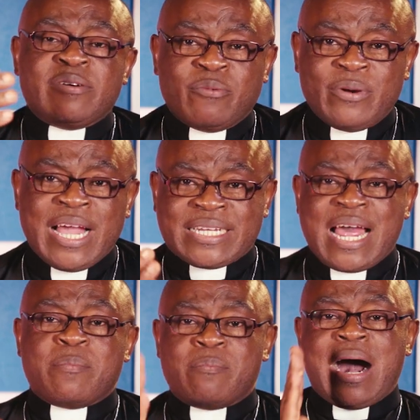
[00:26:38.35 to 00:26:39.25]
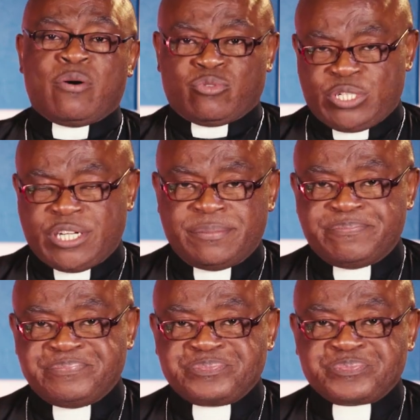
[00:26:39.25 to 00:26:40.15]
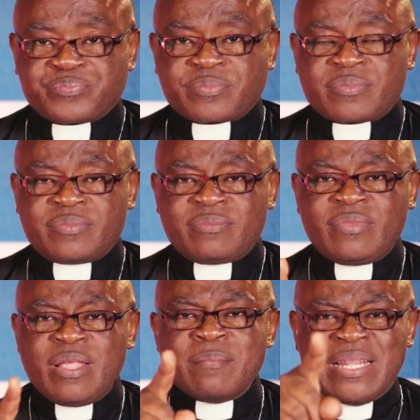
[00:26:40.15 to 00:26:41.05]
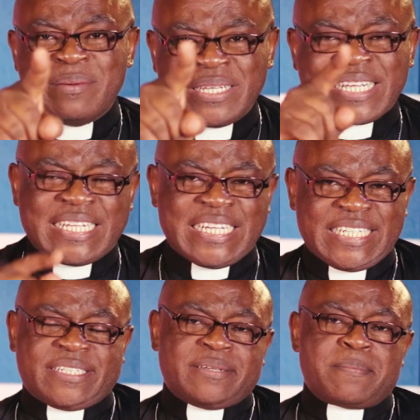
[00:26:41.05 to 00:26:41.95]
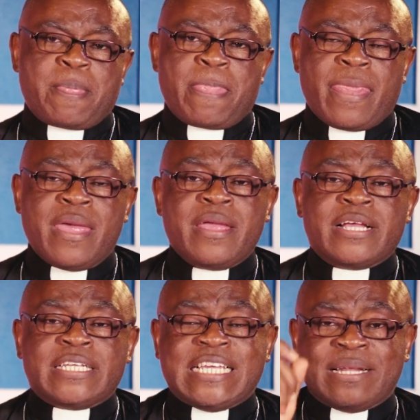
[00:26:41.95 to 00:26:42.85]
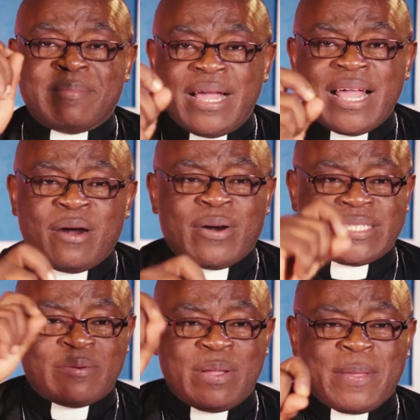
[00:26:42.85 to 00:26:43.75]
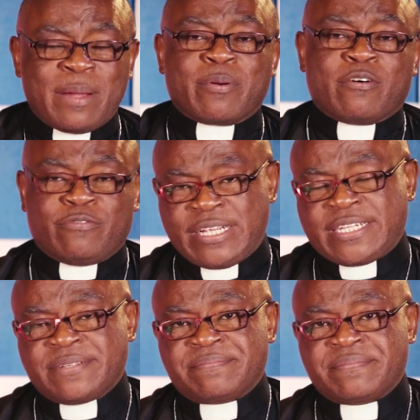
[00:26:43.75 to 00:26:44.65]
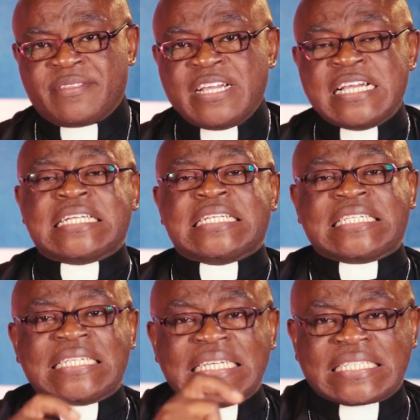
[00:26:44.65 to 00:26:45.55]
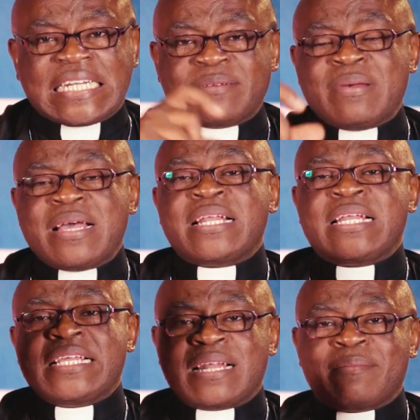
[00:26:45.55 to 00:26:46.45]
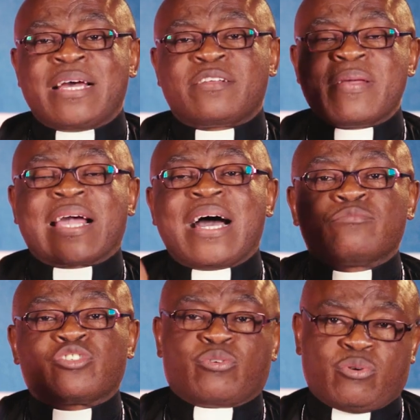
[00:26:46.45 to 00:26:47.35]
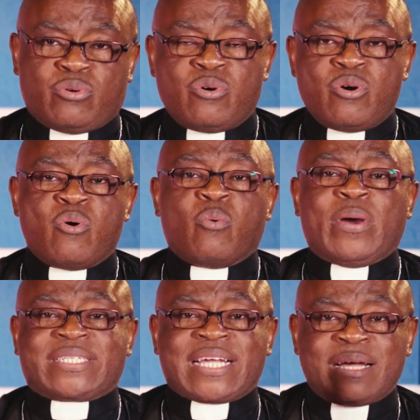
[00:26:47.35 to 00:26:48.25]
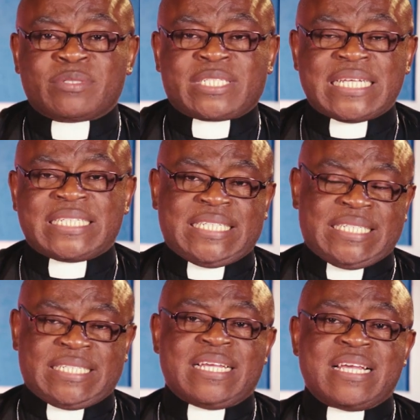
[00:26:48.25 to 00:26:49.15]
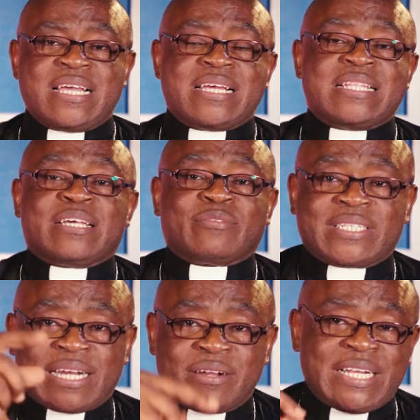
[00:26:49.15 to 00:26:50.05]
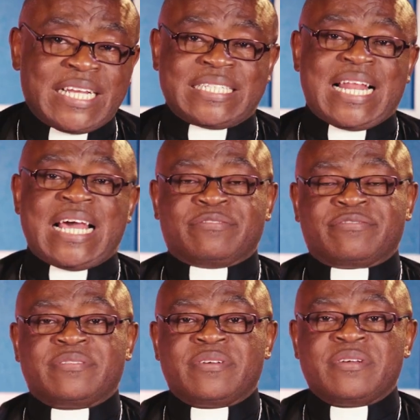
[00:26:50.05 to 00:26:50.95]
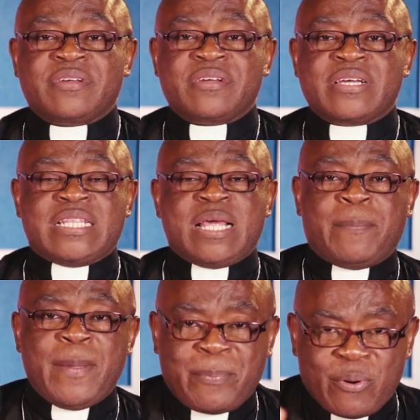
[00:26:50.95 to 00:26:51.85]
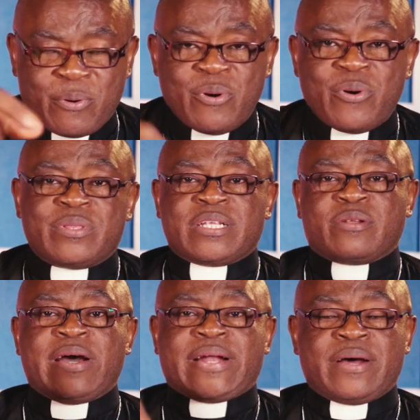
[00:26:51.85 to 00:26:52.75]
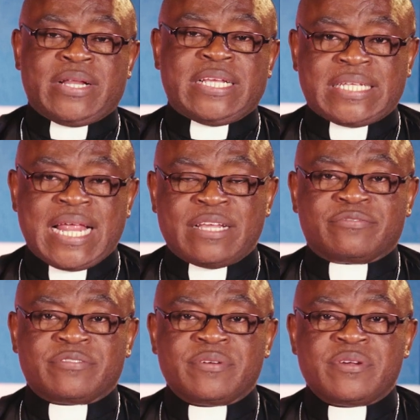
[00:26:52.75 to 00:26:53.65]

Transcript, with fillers: we are time-bound. But the message is, Jeremiah was a weeping prophet. The things that made Jeremiah to become so were circumstances that were surrounding his life. The people that were around his life.